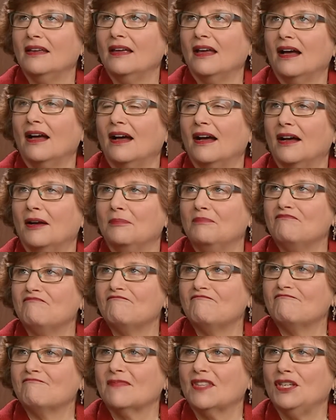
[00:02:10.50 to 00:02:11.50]

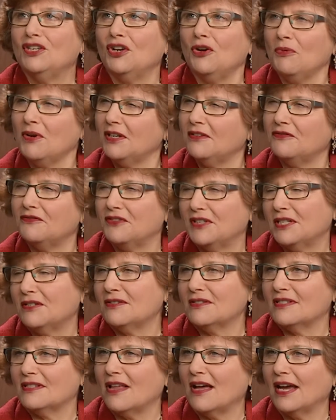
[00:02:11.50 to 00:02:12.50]
what it
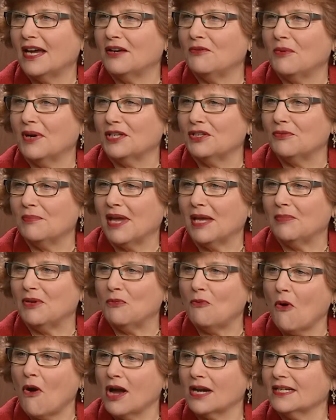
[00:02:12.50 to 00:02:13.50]
feels like when you maybe
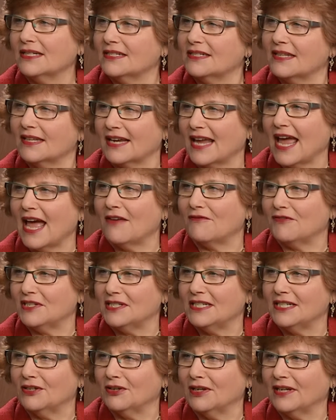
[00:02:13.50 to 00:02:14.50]
walk into the
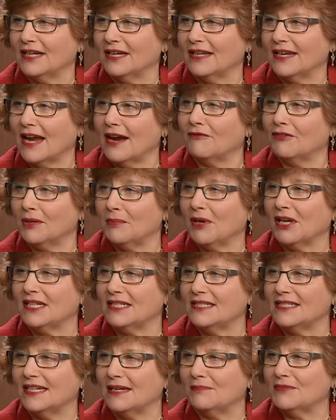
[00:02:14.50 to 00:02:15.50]
cafeteria and everybody
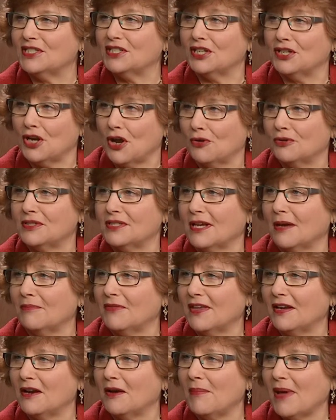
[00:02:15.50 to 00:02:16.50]
seems to know
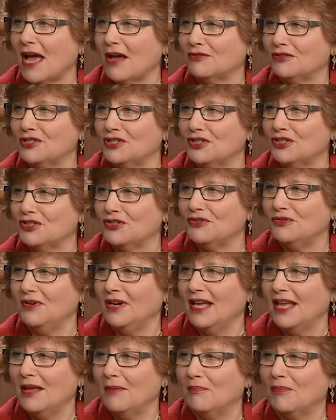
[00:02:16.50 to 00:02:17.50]
something about you,
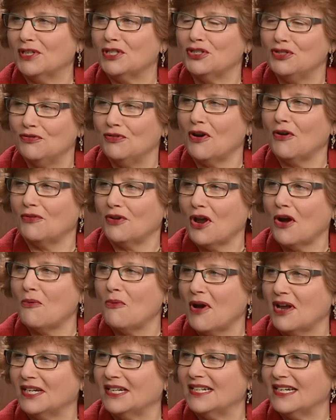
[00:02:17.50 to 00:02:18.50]
but you don't know
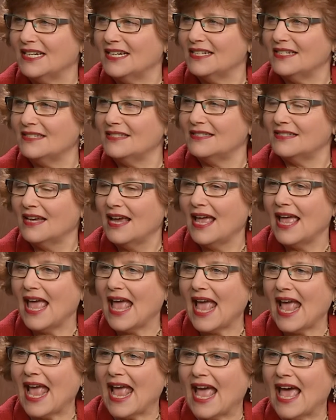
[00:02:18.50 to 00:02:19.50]
what it is,
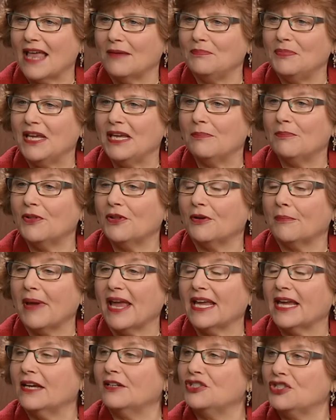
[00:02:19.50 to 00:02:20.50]
and people are
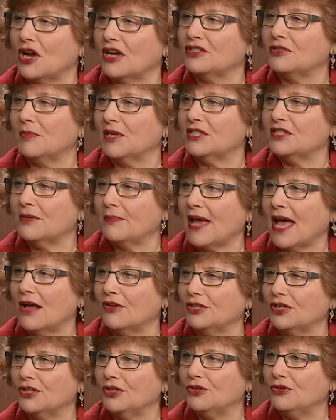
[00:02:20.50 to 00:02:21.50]
making judgments
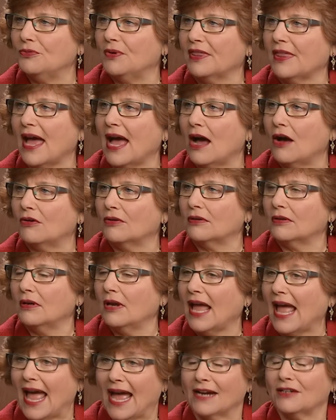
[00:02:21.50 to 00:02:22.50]
about you without
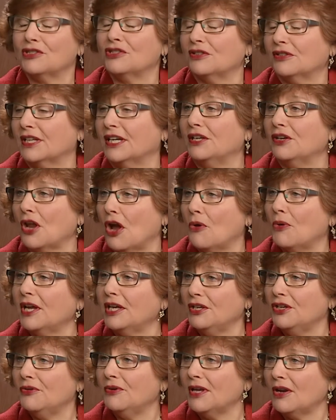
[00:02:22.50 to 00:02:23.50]
actually
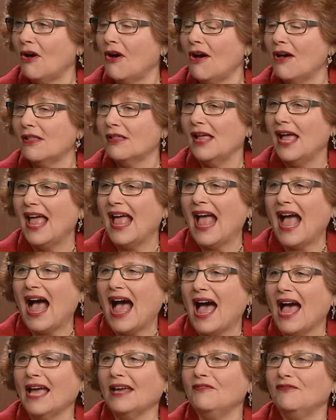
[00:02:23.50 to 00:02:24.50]
knowing you at all?
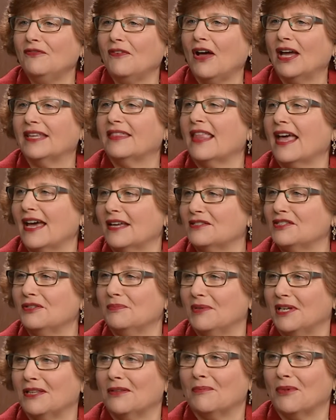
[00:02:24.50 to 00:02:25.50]
I find that to
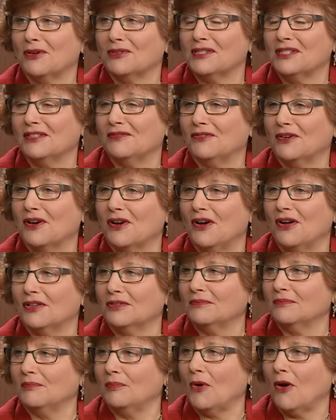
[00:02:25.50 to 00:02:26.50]
be the most difficult
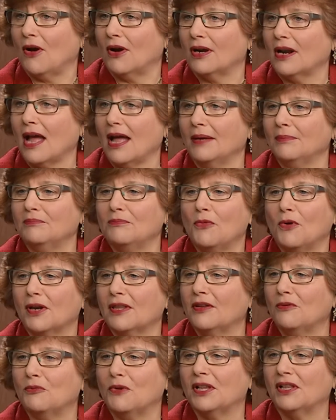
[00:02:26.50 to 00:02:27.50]
part. I'm more
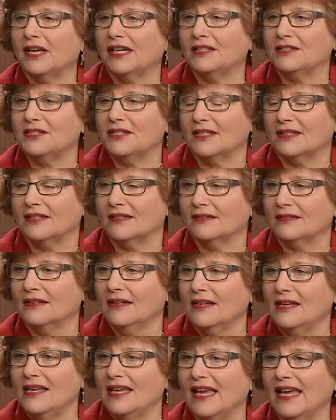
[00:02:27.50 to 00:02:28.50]
than willing to
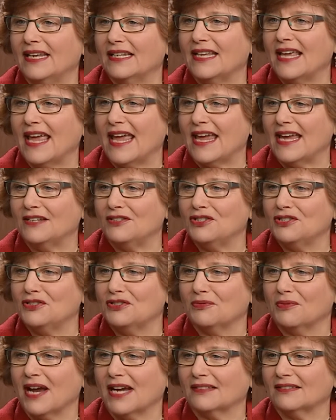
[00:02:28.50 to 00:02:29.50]
engage
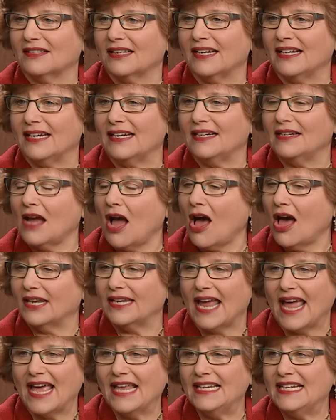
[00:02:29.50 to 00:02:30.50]
directly on
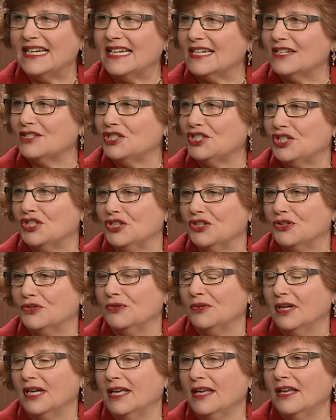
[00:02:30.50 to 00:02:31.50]
any issue,
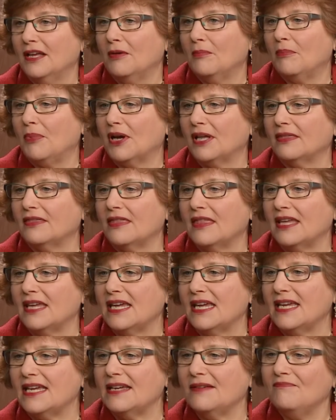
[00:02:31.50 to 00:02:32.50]
but
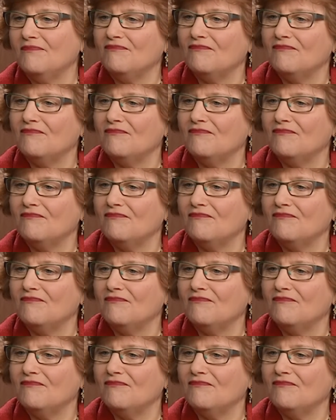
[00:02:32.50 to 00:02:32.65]
the